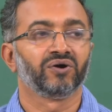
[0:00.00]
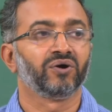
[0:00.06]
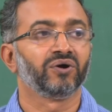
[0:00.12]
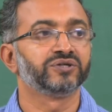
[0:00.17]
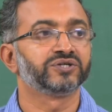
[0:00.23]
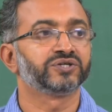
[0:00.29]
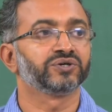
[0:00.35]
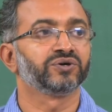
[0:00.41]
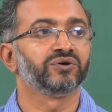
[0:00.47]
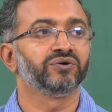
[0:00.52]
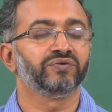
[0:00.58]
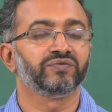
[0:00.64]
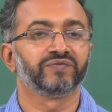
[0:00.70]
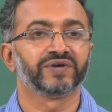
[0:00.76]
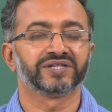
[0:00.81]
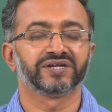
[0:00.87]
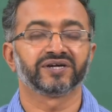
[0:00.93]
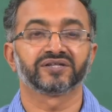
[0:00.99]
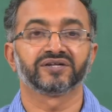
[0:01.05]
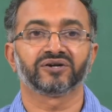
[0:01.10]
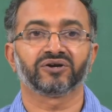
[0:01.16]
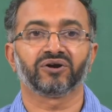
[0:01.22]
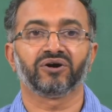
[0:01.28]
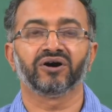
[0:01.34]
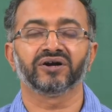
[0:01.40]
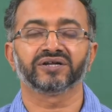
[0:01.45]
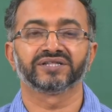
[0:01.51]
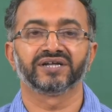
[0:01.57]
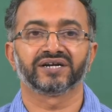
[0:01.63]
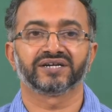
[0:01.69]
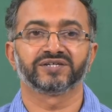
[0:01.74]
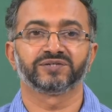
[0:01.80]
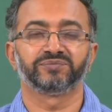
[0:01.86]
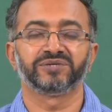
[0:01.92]
Also, whether the torque
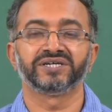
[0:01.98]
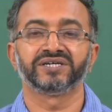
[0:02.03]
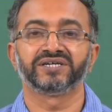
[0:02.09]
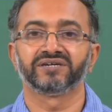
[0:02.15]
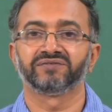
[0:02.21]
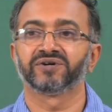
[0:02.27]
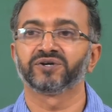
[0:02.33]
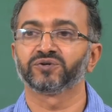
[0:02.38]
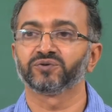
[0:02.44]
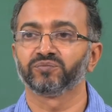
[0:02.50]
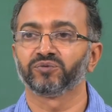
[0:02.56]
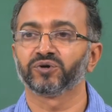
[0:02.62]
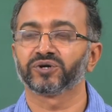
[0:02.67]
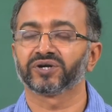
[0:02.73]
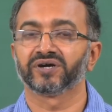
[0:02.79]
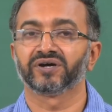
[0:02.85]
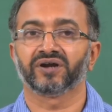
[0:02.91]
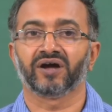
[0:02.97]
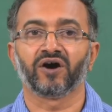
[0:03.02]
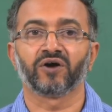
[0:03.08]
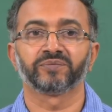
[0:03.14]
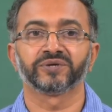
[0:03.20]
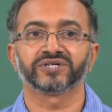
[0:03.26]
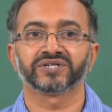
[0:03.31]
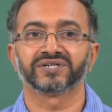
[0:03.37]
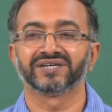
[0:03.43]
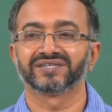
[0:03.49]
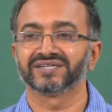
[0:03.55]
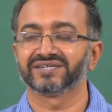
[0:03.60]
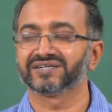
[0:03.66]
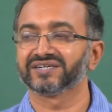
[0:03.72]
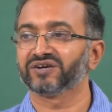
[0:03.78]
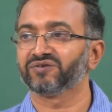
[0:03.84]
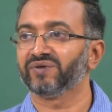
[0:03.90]
that is being given to motor, how much does
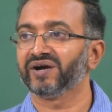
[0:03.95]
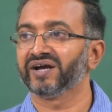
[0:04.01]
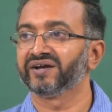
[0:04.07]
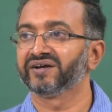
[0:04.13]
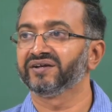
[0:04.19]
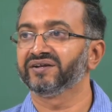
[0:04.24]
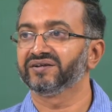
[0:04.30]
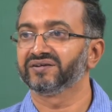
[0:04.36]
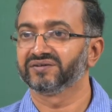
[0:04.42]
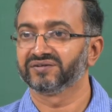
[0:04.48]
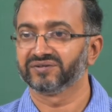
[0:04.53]
it require